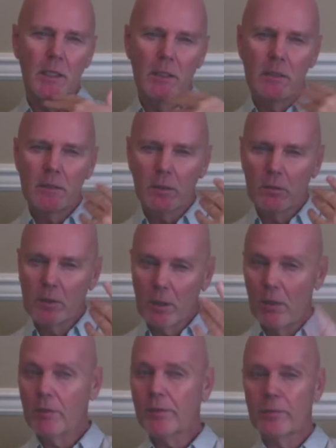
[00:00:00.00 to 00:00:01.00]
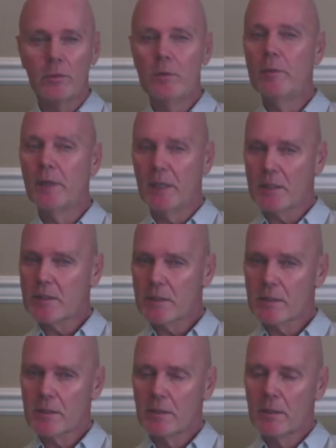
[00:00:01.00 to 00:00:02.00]
So go through
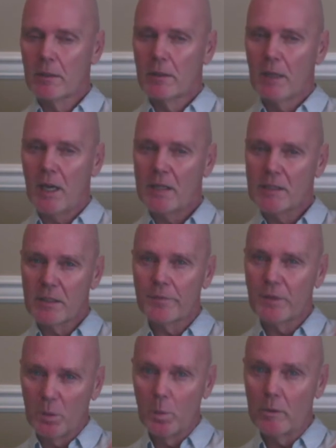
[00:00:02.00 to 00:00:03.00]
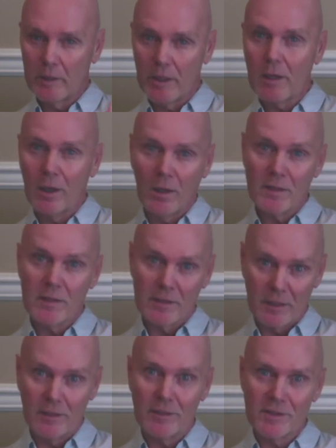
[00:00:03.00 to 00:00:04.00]
this as if you were in class, because
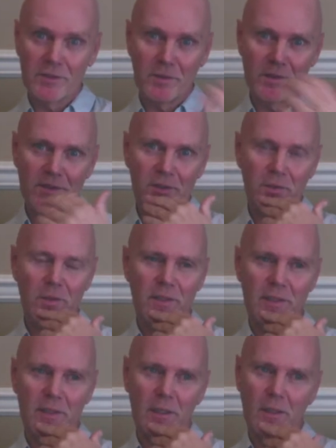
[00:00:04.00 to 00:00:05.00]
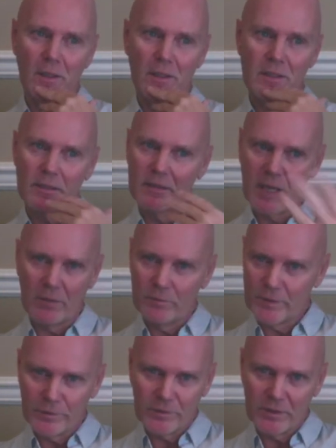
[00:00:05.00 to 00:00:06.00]
I ask students to do this in class, 10,
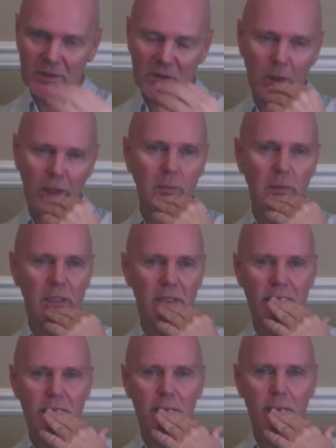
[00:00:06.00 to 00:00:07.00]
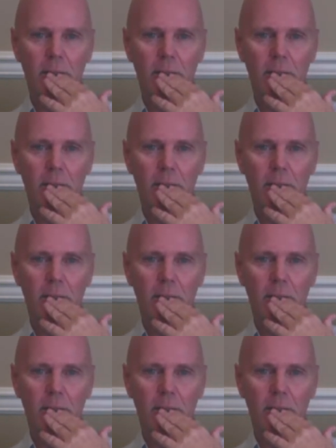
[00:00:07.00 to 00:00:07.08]
15, 20 minutes,